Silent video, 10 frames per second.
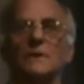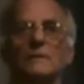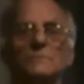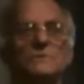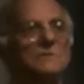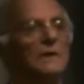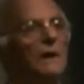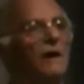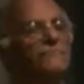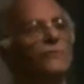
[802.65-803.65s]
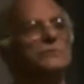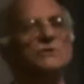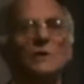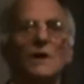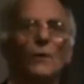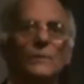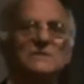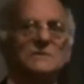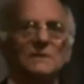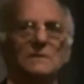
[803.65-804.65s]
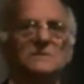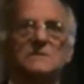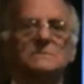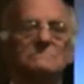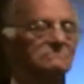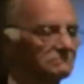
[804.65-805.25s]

that it was a, a fortunate coincidence,